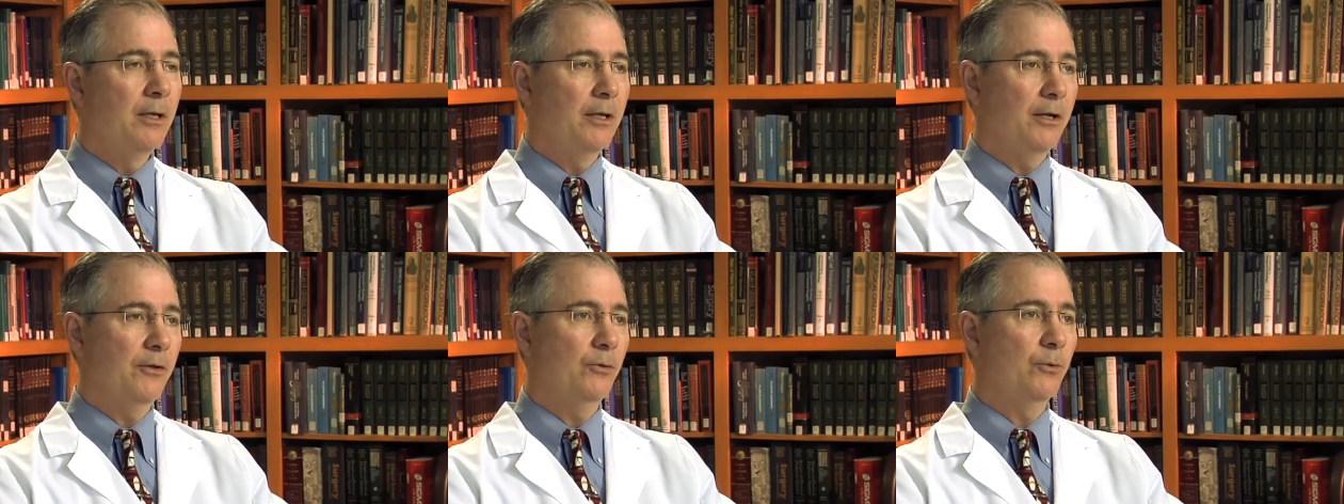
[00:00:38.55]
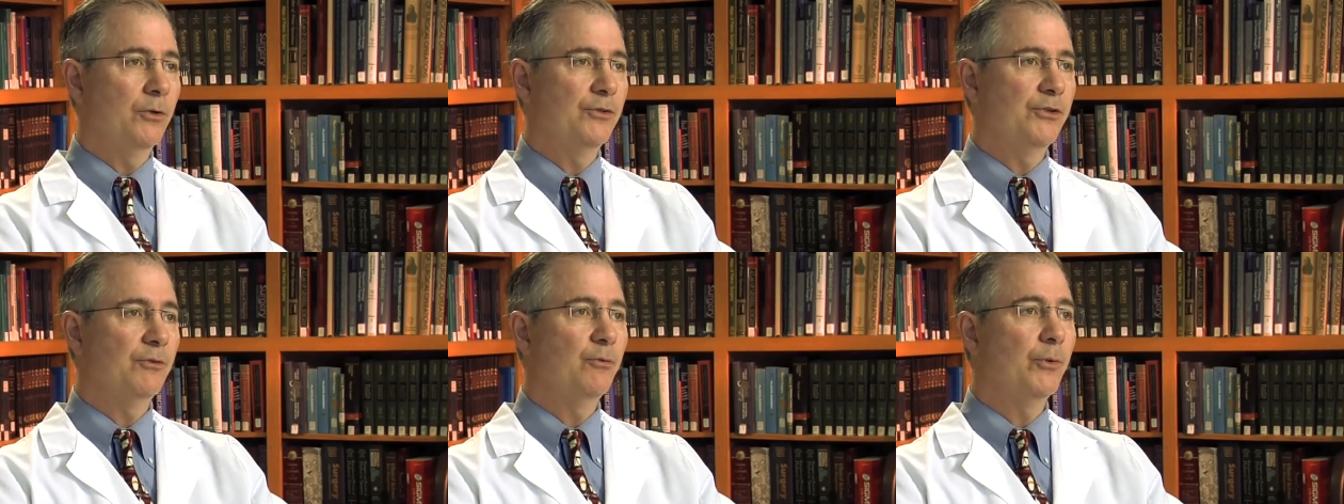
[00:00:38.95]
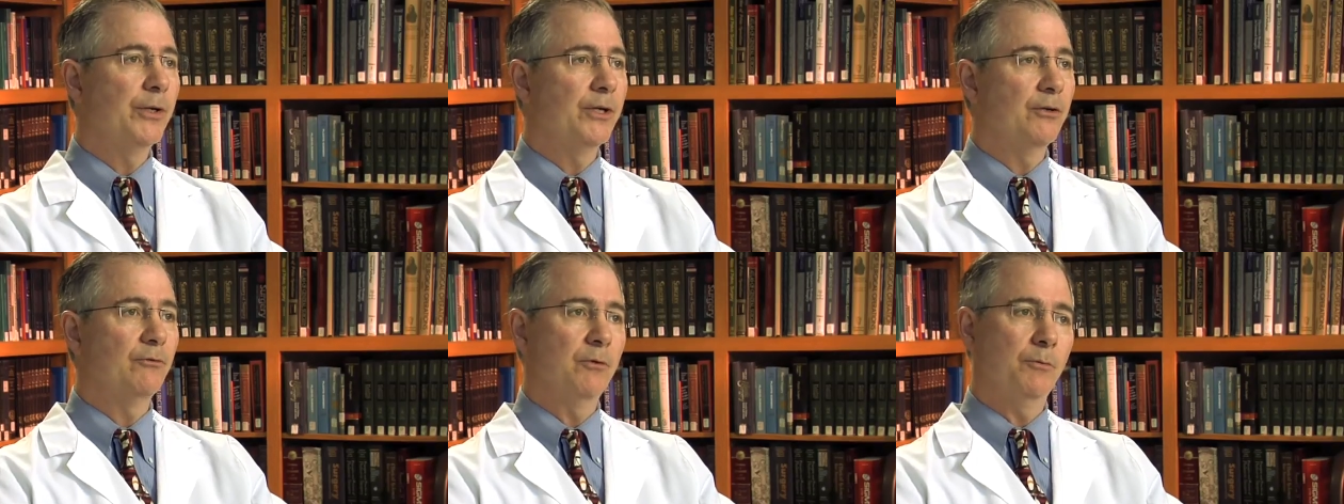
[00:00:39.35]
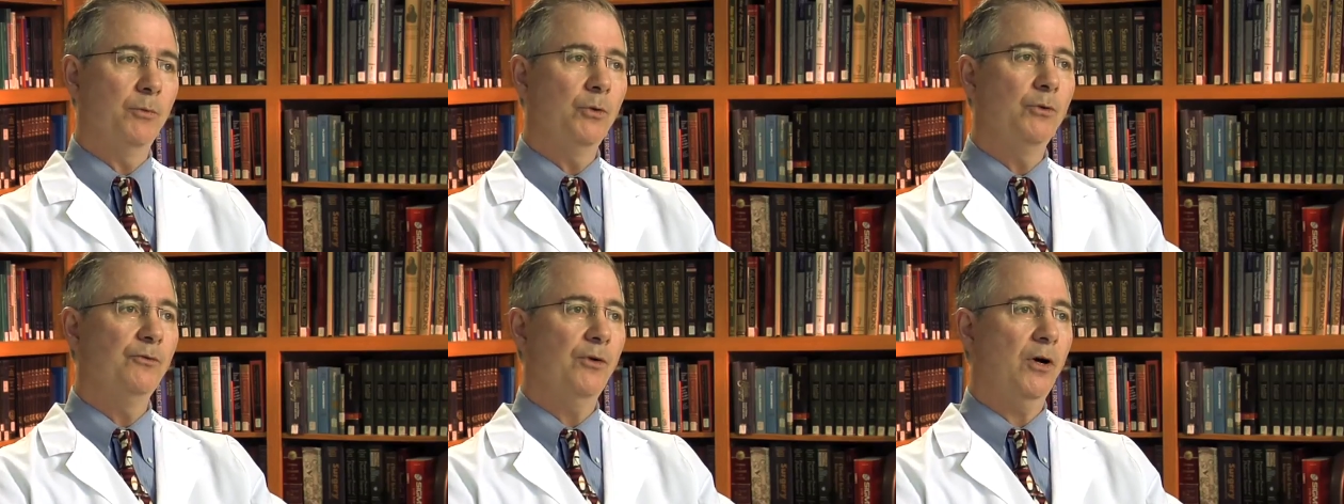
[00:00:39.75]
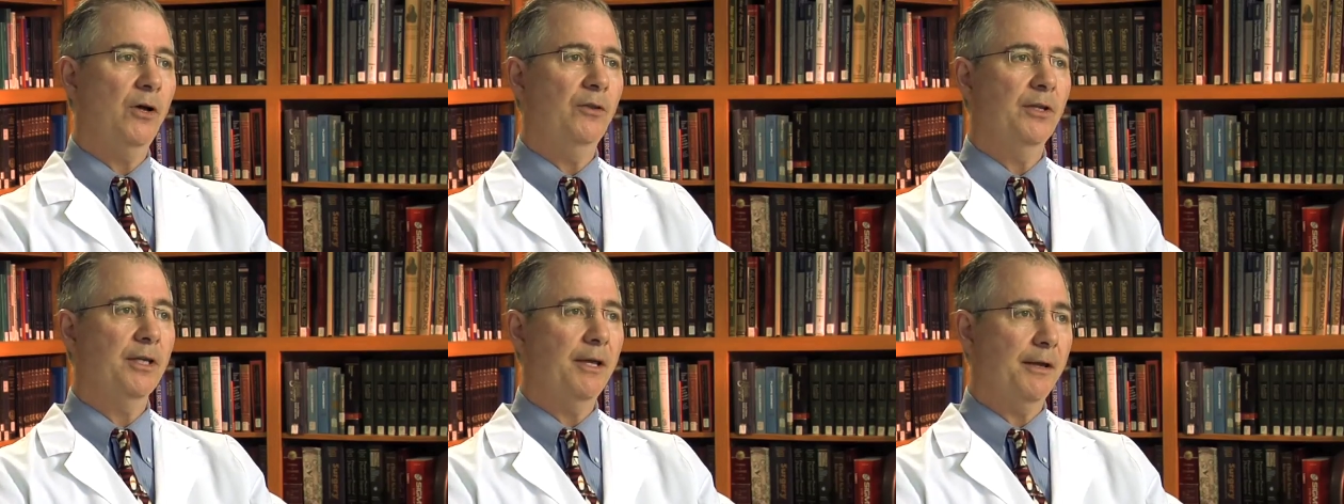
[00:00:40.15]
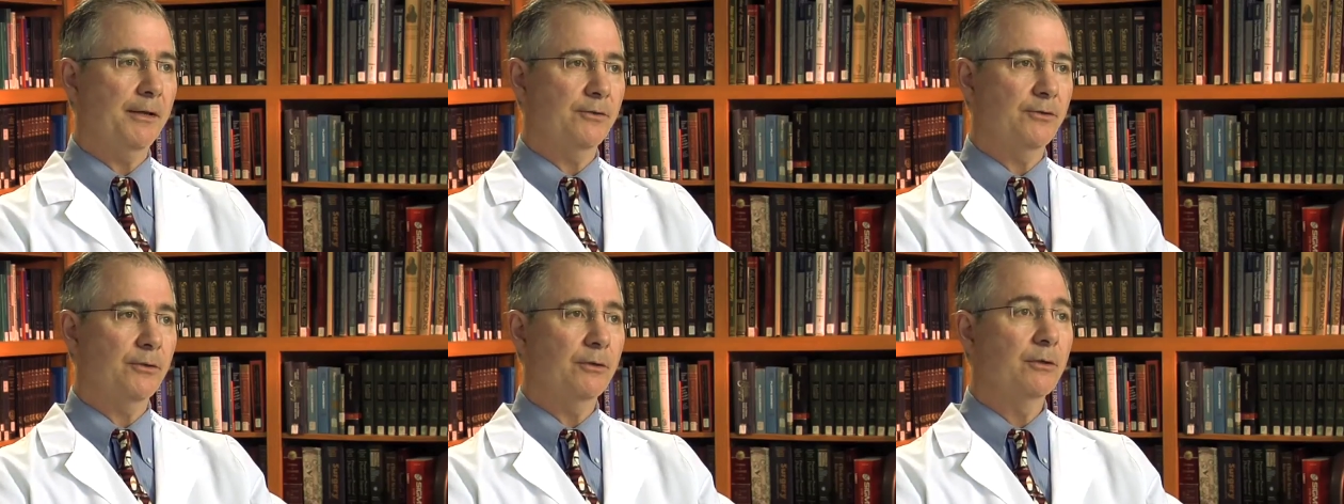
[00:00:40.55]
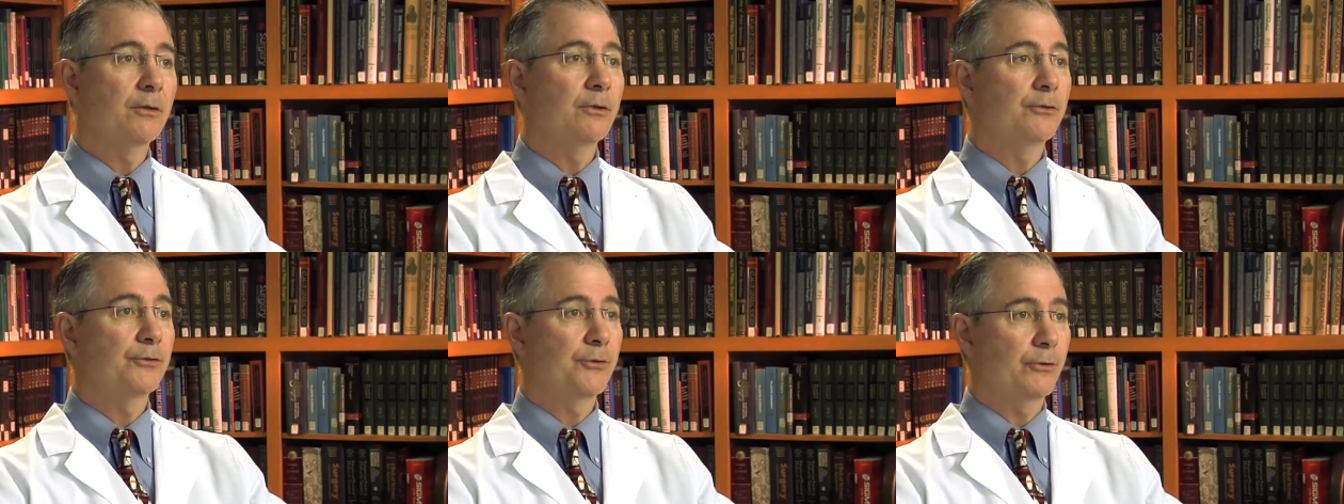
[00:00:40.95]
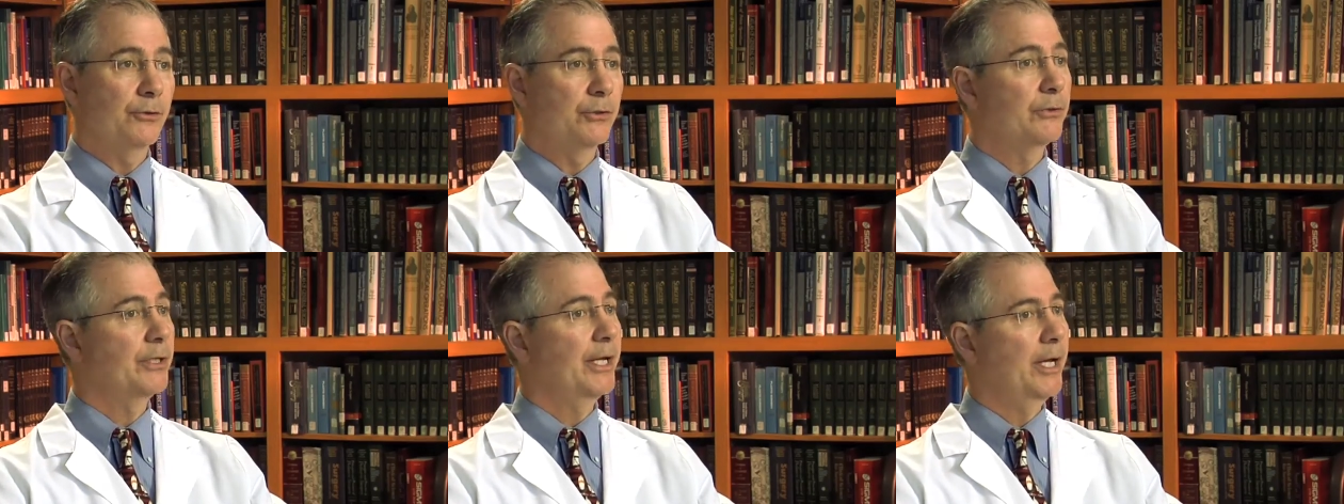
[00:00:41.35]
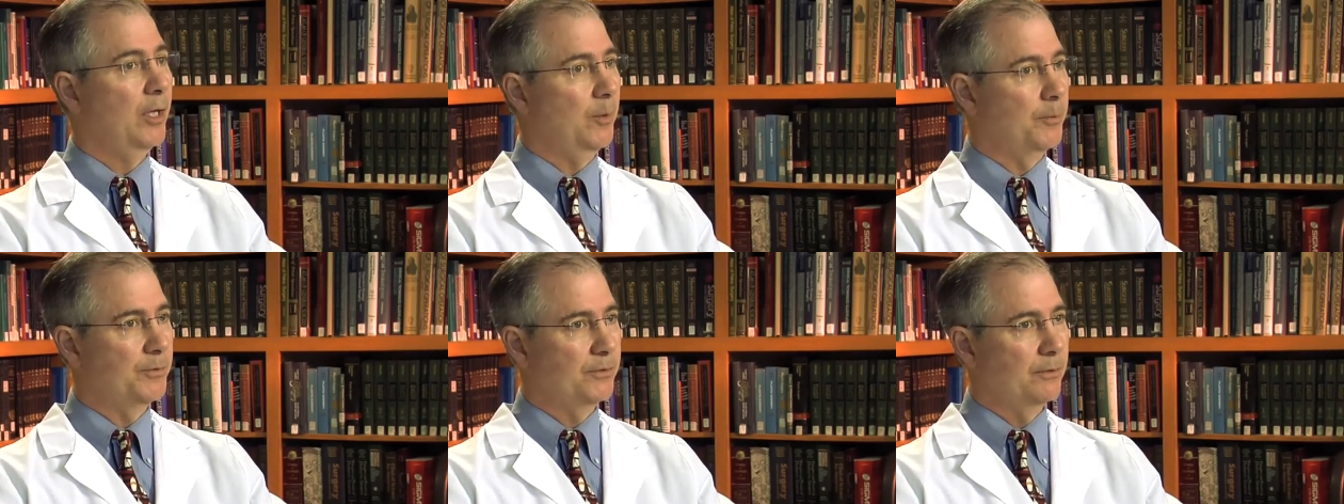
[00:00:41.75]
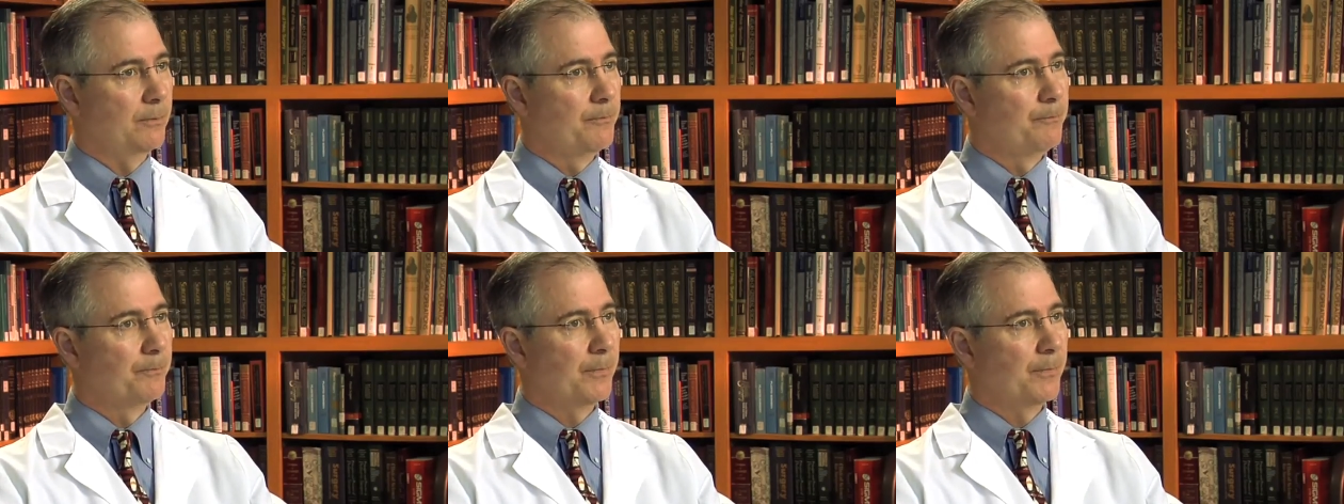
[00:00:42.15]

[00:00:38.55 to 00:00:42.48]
In other words, if we can remove all the cancer, surgery helps.